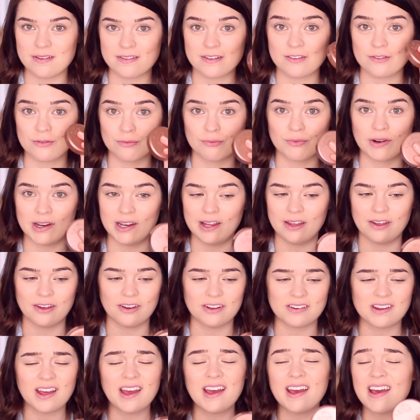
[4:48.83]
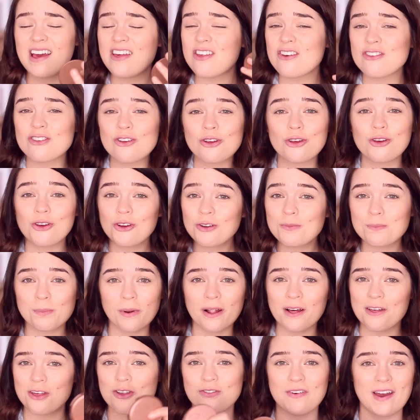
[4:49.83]
This is a really good, it's just a good
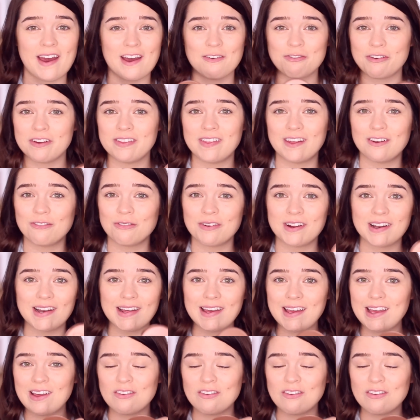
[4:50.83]
blush for everything really,